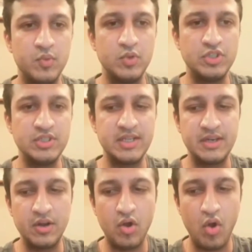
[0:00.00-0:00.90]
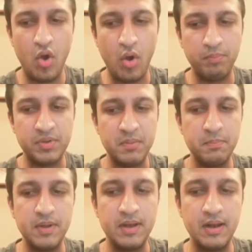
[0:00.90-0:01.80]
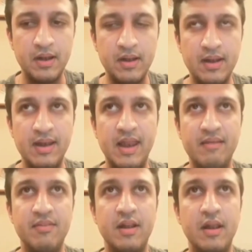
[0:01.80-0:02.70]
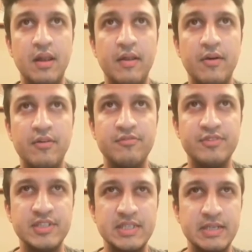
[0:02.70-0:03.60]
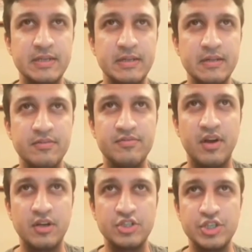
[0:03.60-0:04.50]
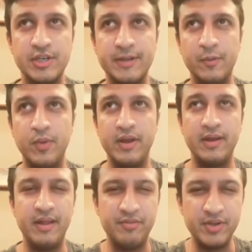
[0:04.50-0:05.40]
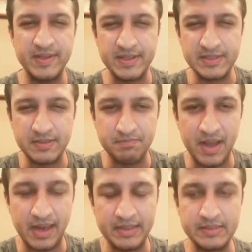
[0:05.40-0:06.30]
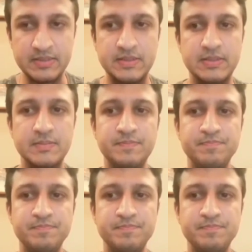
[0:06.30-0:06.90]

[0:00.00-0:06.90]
Which is an optimal level of physical functioning when everything's in balance.